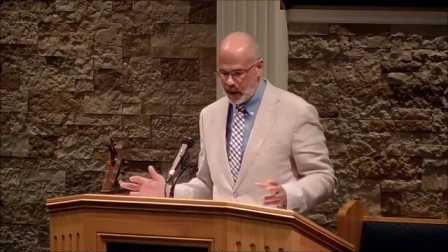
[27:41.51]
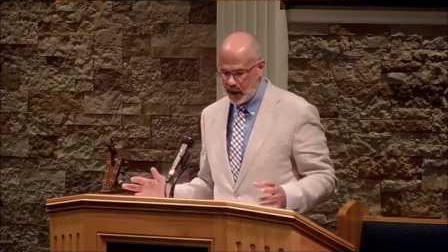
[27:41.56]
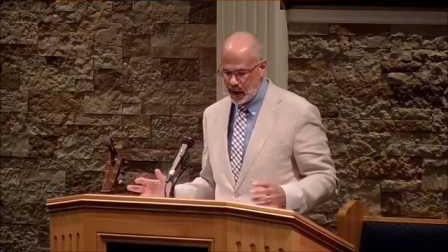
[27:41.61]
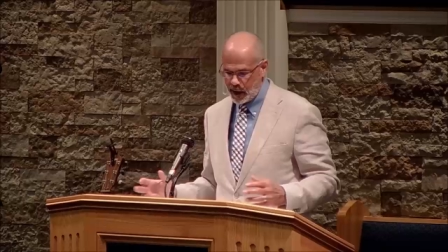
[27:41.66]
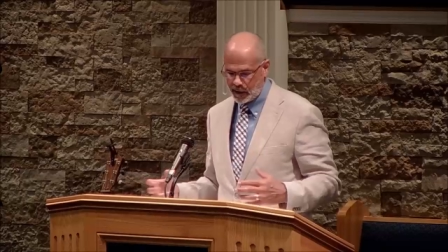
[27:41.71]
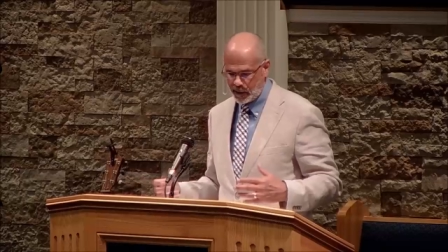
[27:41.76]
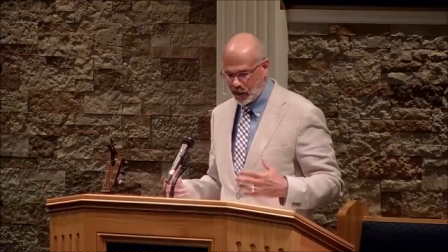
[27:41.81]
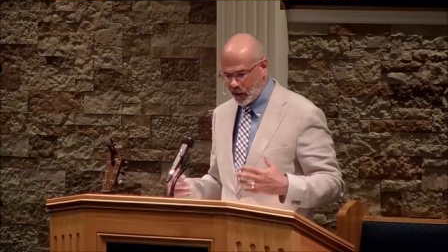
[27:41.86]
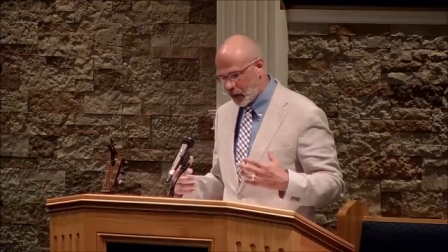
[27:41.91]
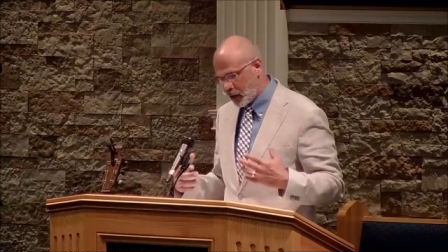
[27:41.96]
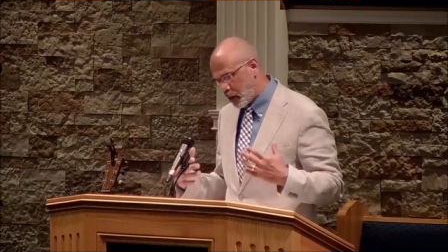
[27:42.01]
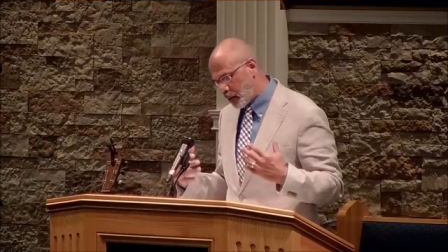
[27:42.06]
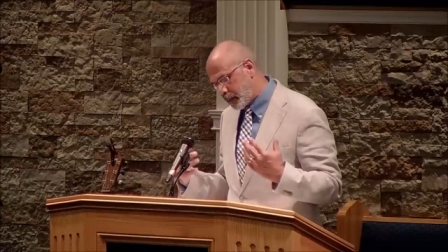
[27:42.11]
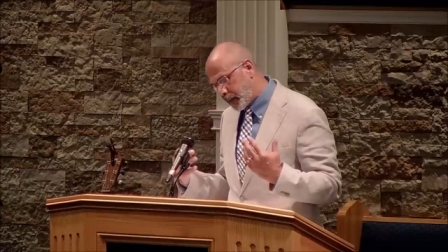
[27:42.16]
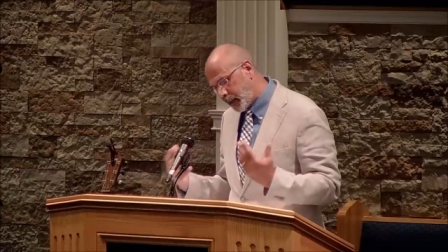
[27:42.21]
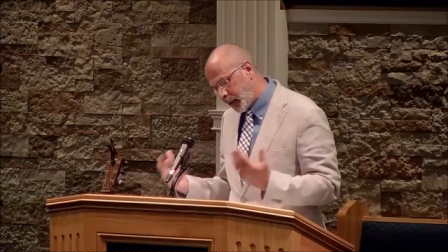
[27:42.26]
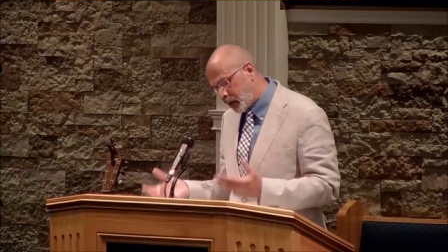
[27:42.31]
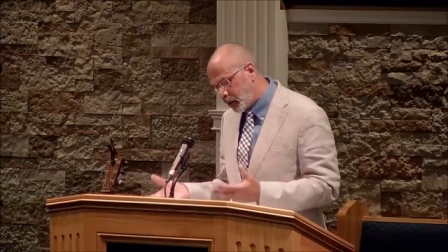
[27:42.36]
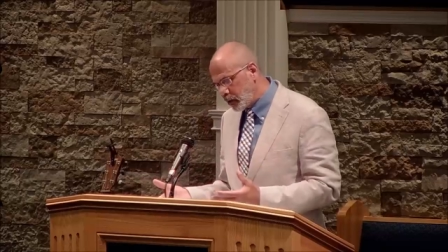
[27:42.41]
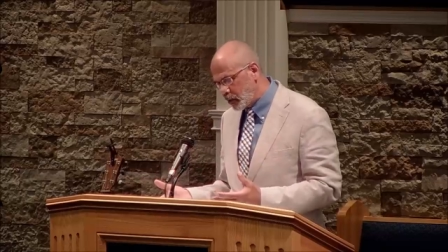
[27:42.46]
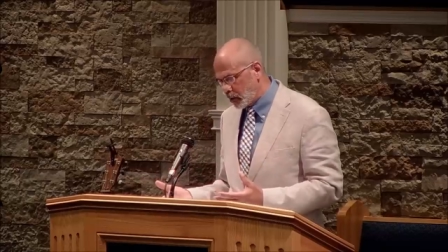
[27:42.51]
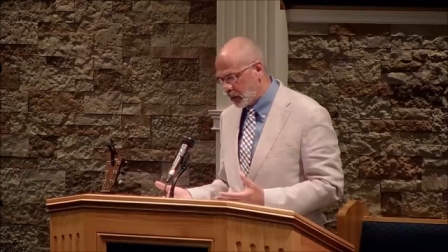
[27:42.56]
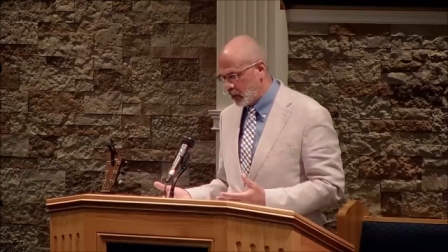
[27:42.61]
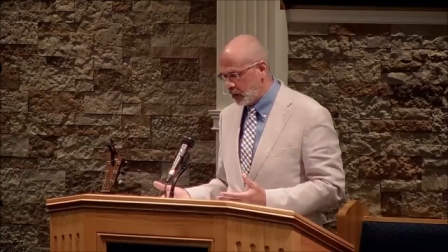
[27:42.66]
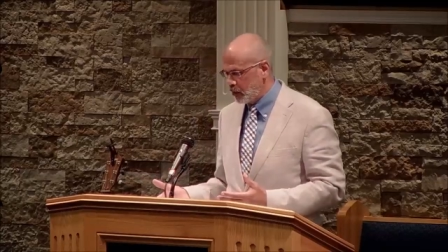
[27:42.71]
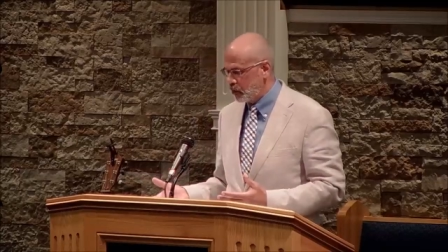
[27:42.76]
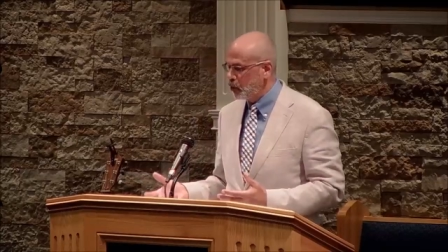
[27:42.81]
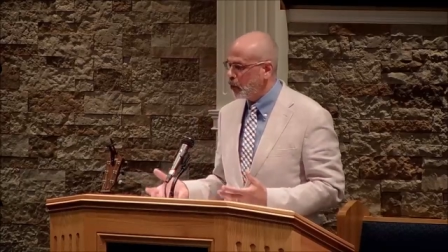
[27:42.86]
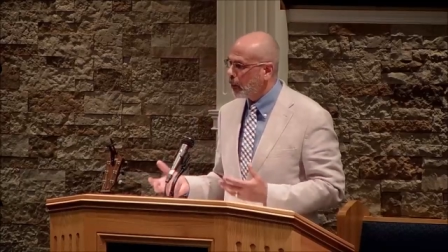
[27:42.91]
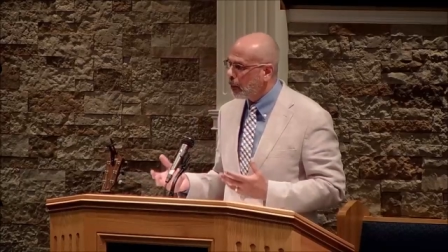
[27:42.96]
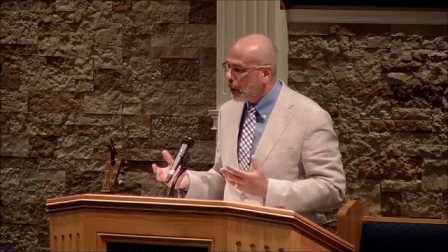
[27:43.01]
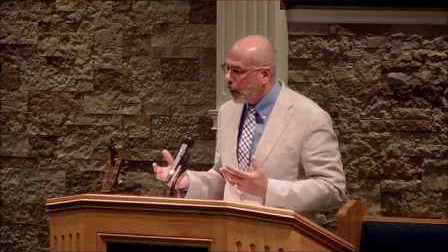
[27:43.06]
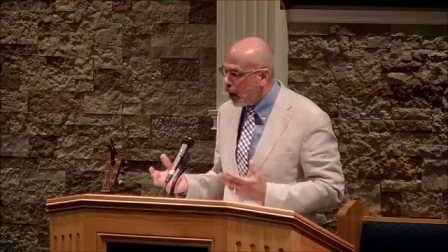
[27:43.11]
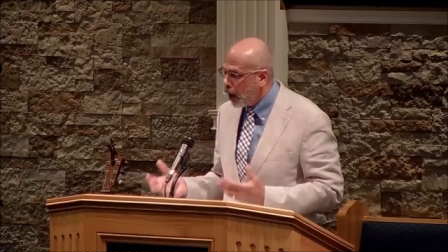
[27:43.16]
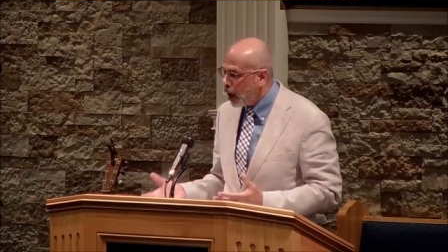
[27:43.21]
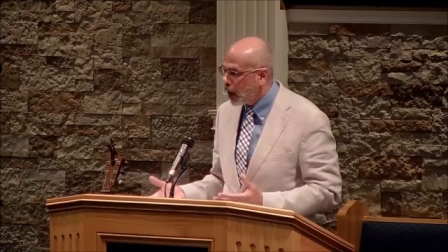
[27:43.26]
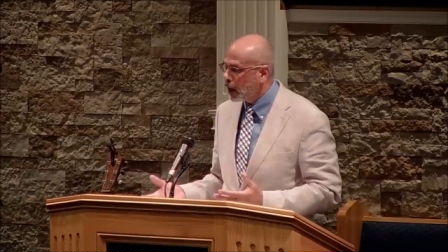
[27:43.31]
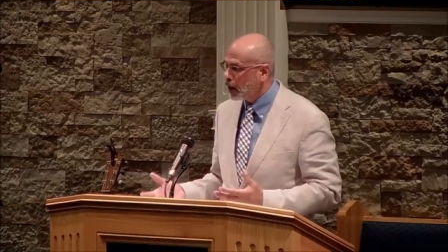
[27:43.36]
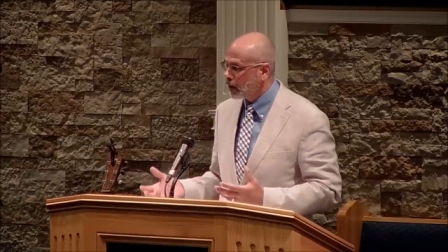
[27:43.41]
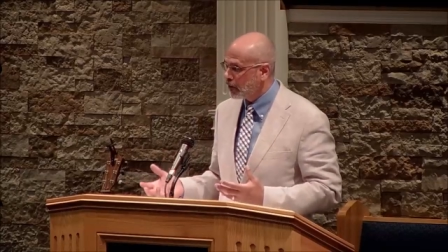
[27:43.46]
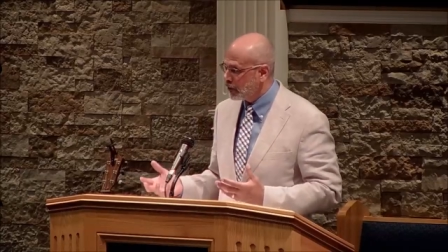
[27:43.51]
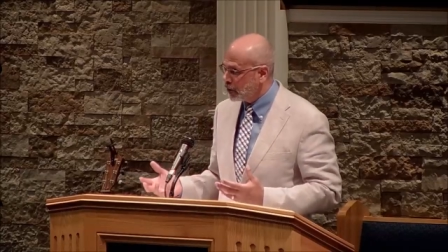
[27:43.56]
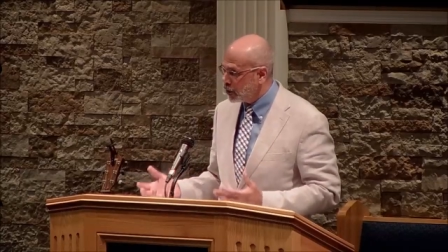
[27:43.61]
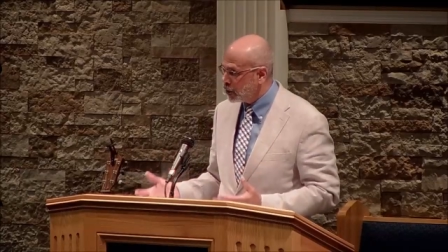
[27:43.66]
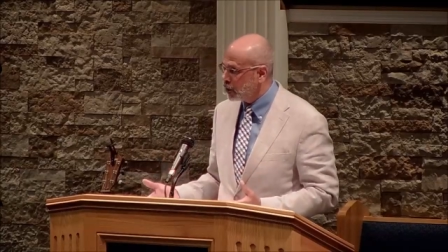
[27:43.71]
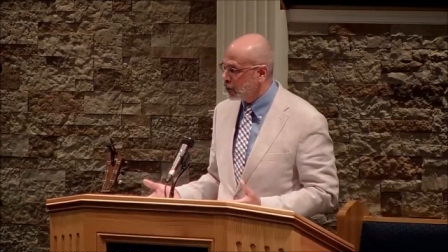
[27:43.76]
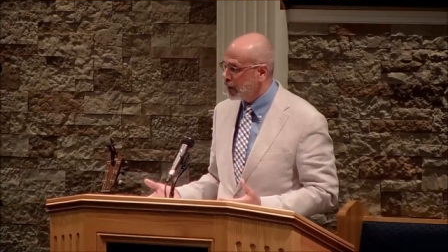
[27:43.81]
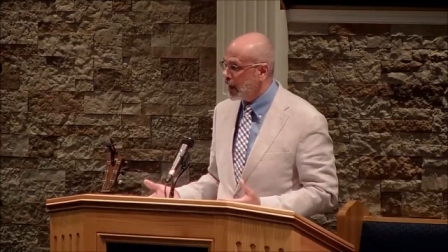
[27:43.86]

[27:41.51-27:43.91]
It's going to appeal to a part of you,